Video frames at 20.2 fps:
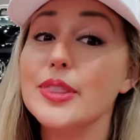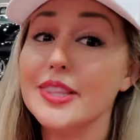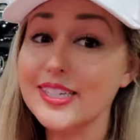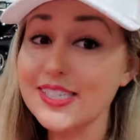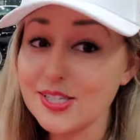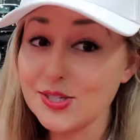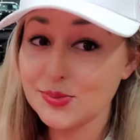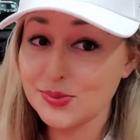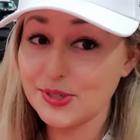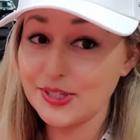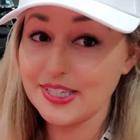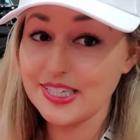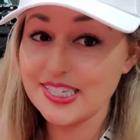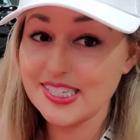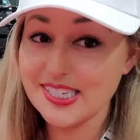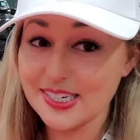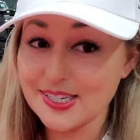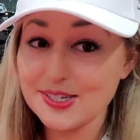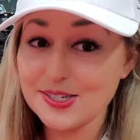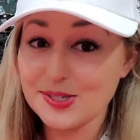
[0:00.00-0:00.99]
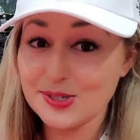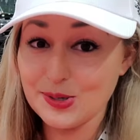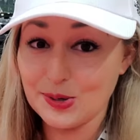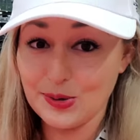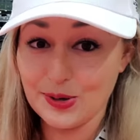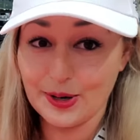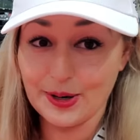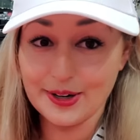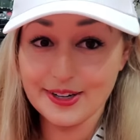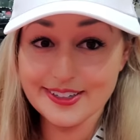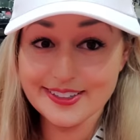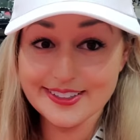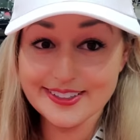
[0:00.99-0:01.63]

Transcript: this is real easy to store.